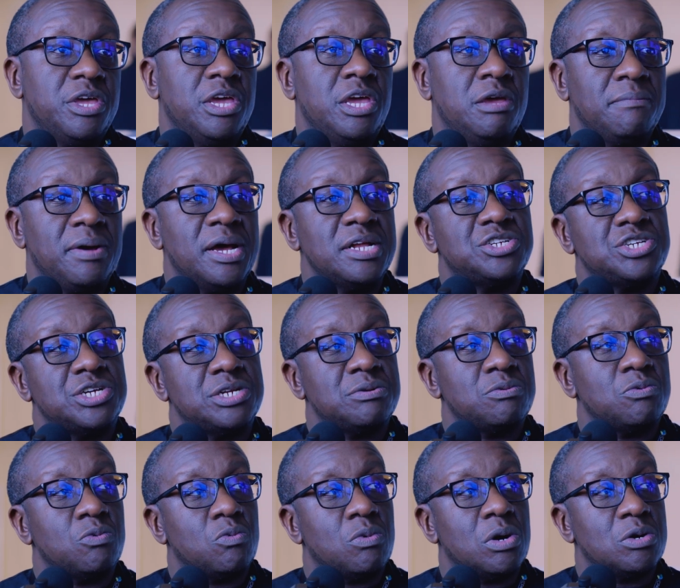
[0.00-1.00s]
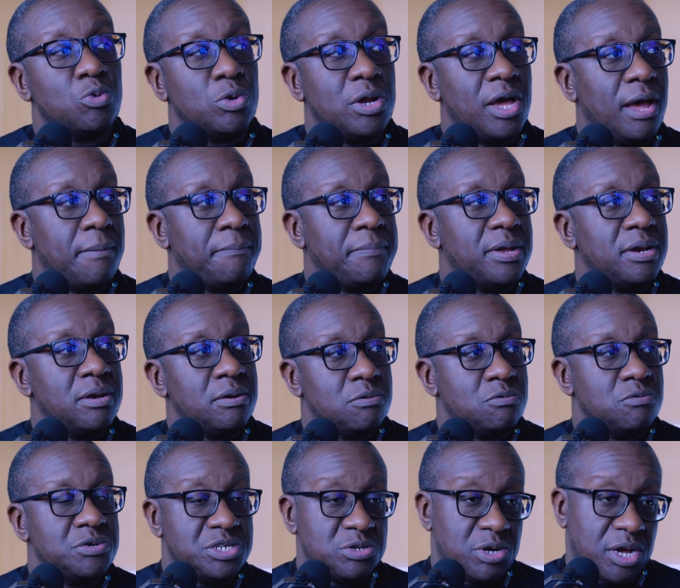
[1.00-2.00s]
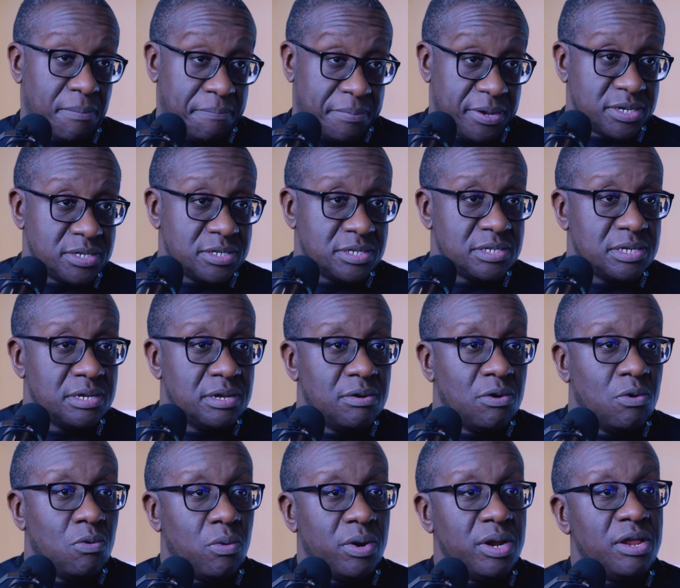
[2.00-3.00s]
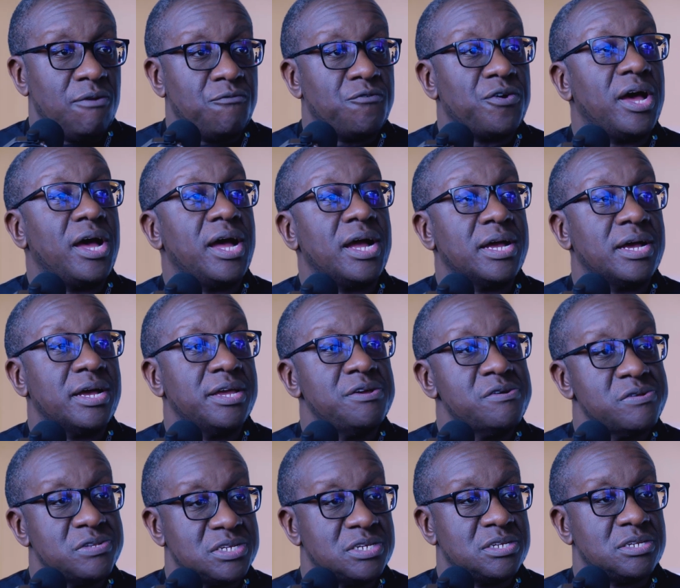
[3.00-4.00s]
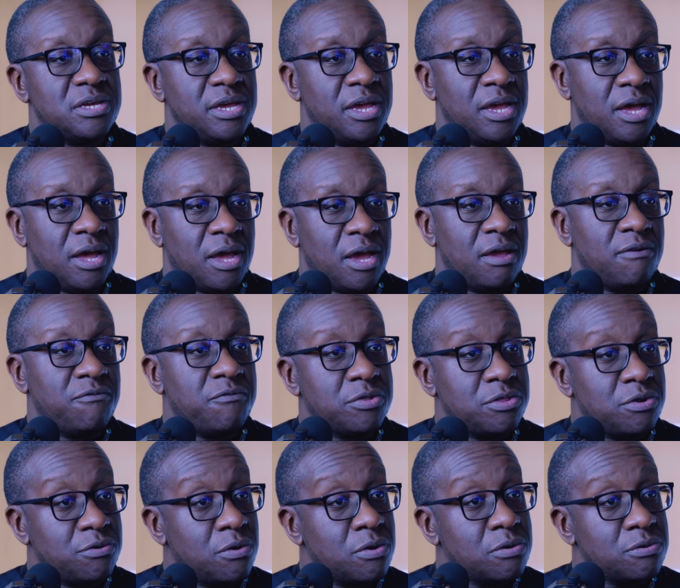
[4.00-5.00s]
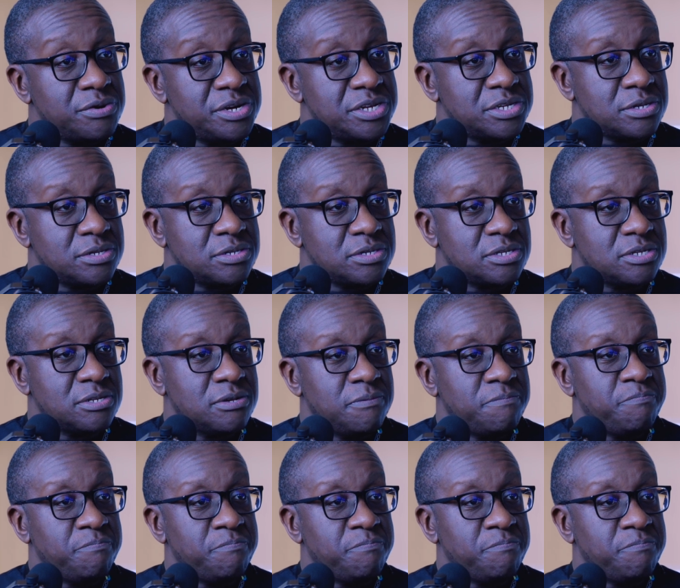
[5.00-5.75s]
Imagine what would happen, which happens, if a hacker used AI for the wrong reasons.